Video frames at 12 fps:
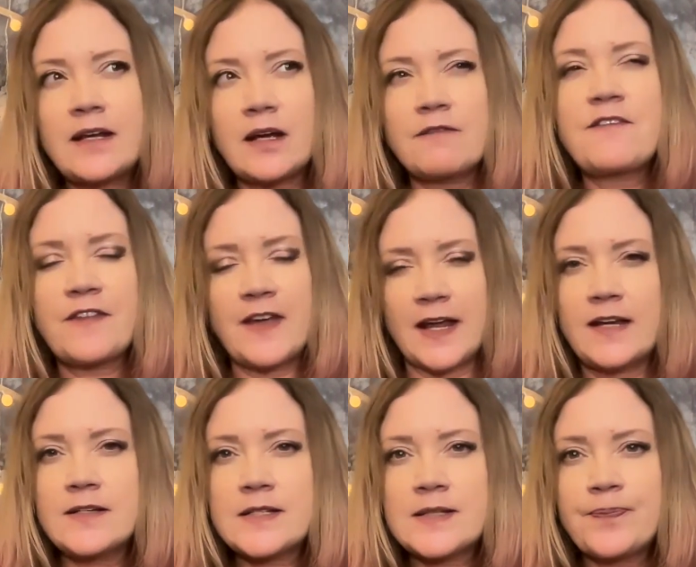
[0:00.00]
of
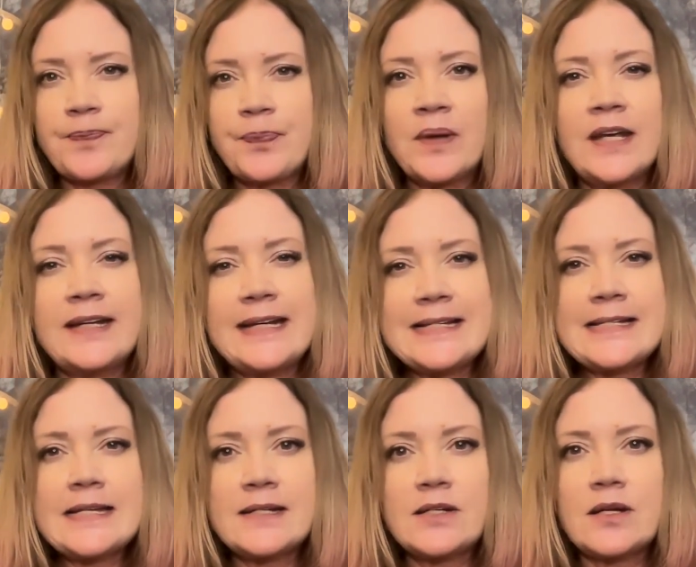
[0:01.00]
things. It
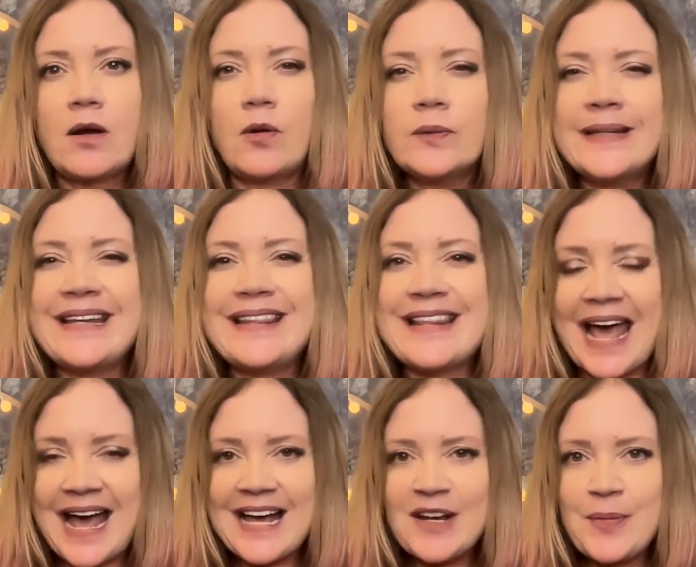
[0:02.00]
isn't only
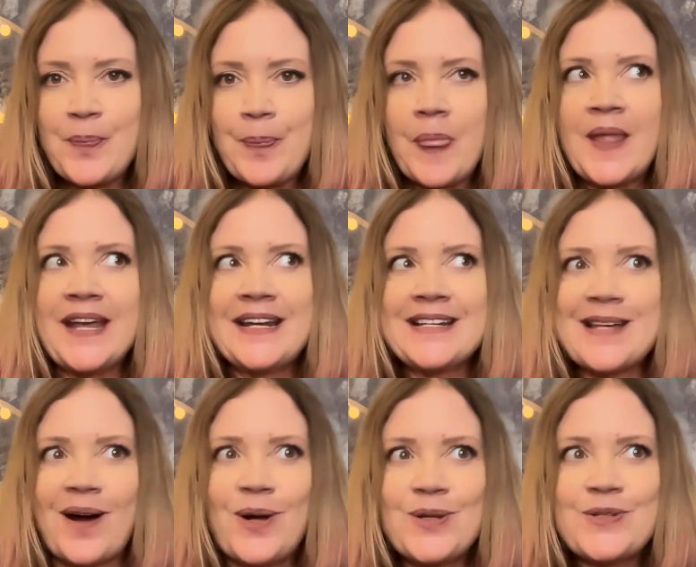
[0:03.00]
that. It
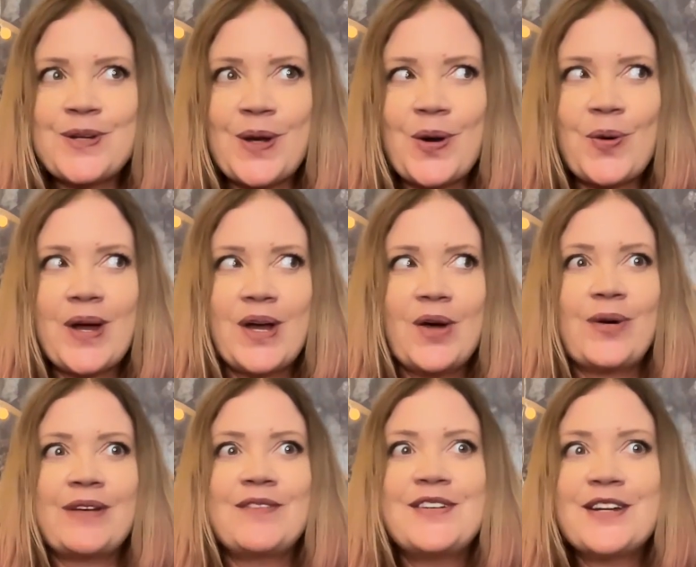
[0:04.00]
is also
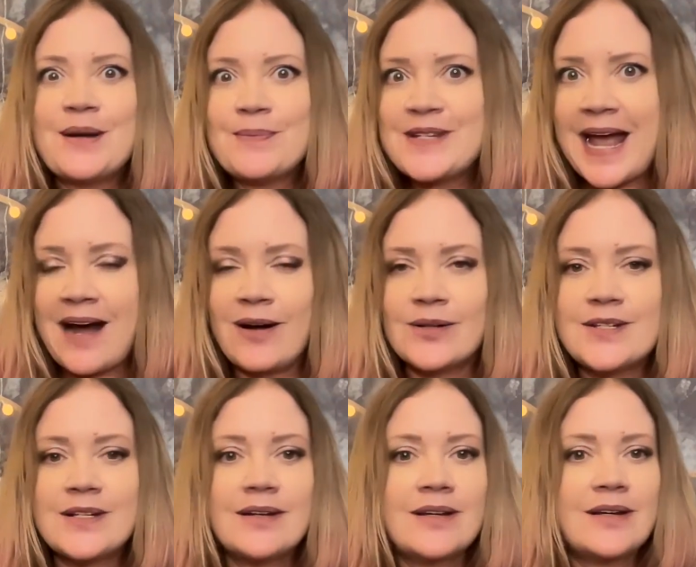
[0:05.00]
we've numbed
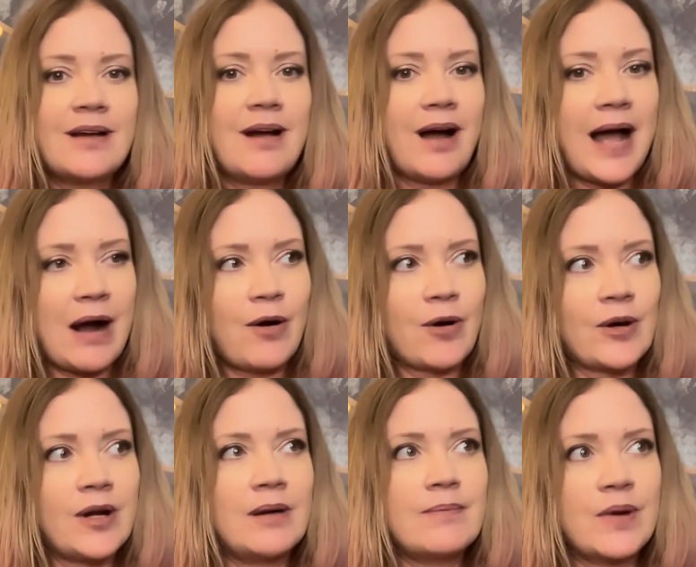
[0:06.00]
out
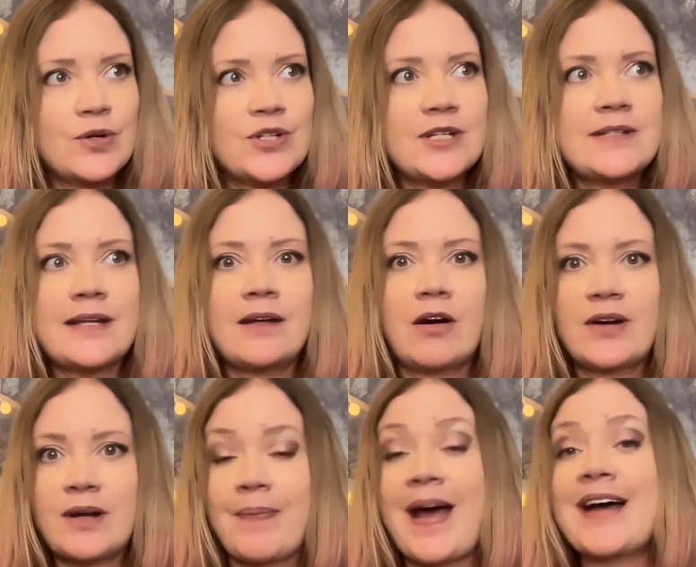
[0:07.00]
our emotions and
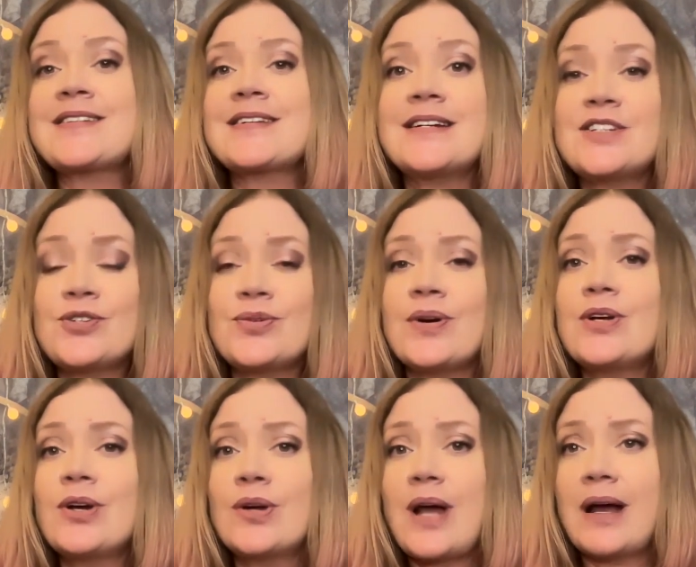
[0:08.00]
our capacity to
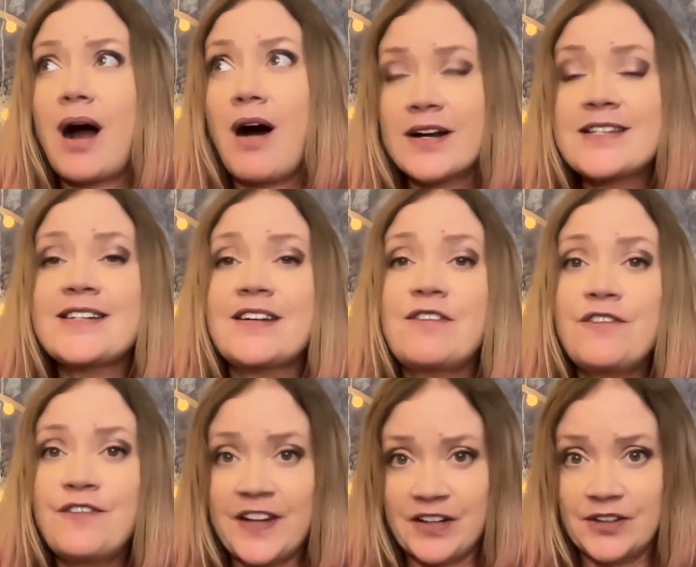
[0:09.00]
honestly
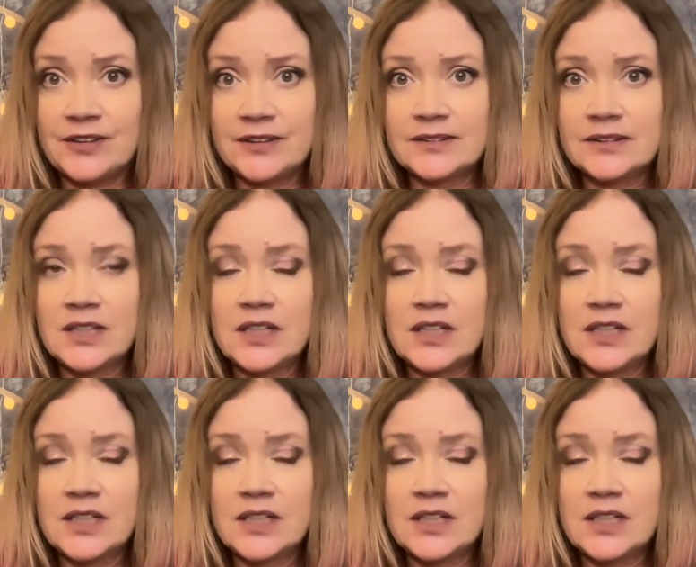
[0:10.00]
feel